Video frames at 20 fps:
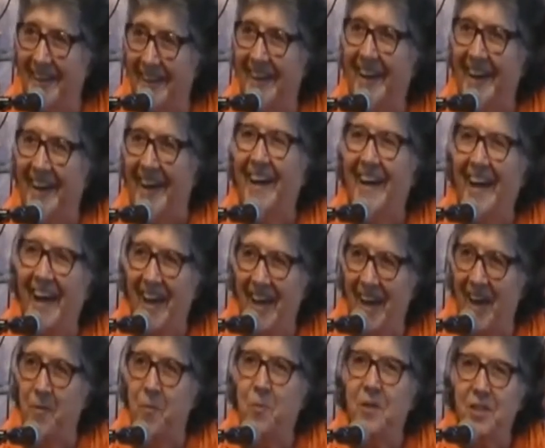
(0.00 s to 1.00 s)

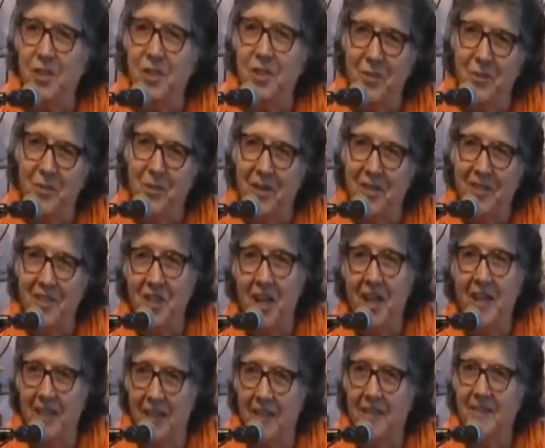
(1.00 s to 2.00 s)
and wish you weren't
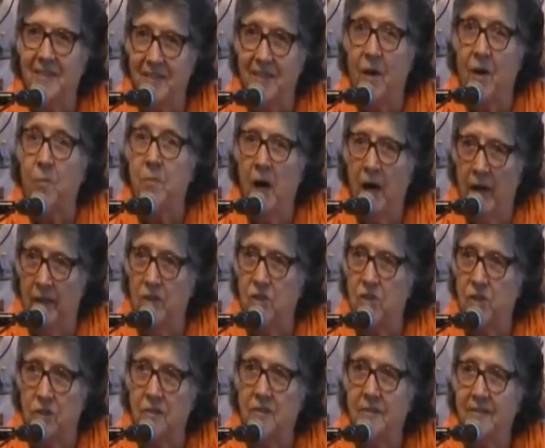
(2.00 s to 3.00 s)
shaking so
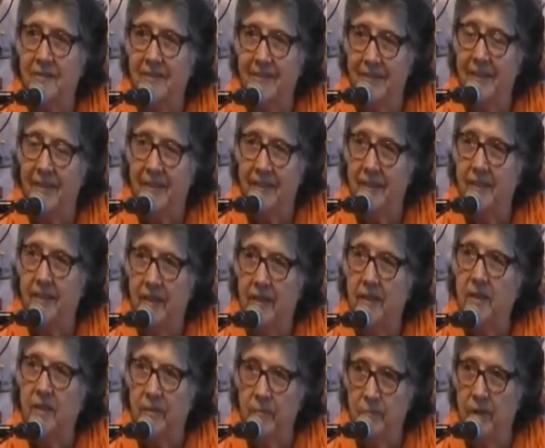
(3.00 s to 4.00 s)
much.
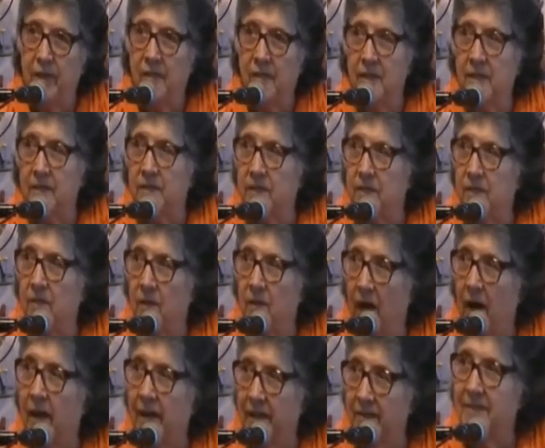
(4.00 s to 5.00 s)
But it's the
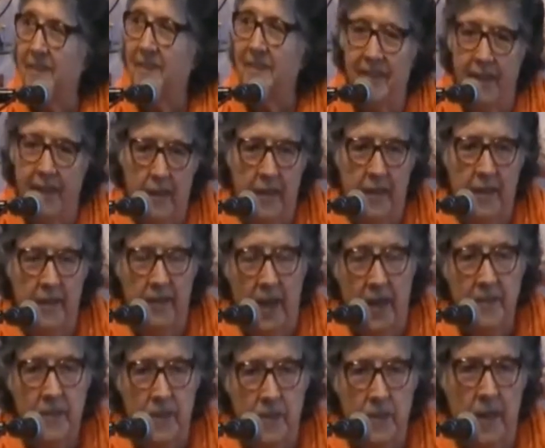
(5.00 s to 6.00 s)
light, and
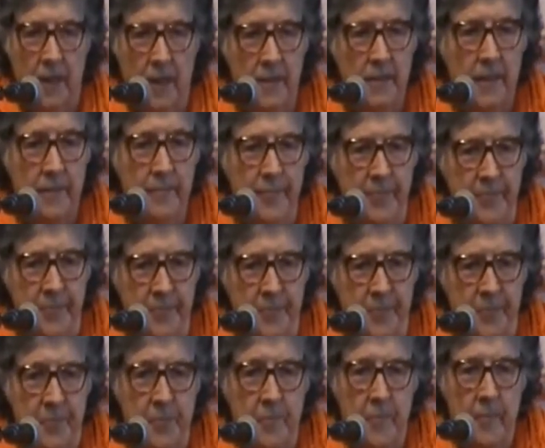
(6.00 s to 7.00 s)
that's it.
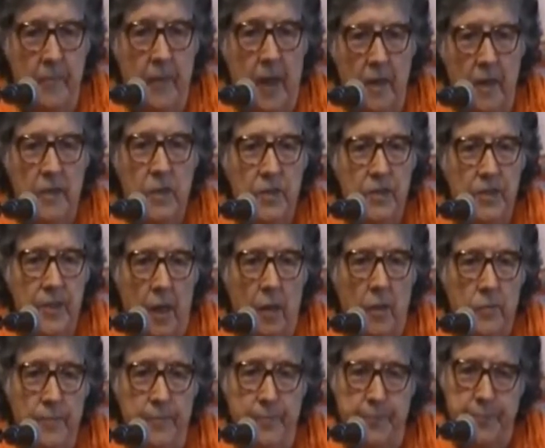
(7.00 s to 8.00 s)

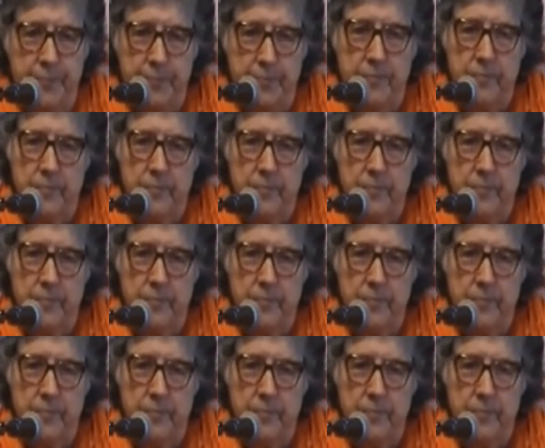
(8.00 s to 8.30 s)
So,